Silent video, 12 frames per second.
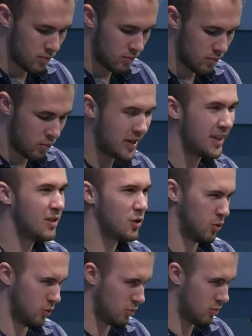We
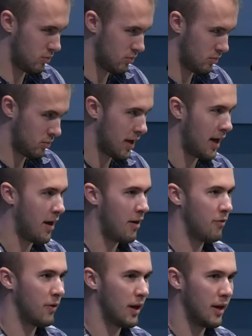do
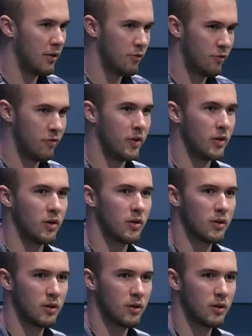have a fear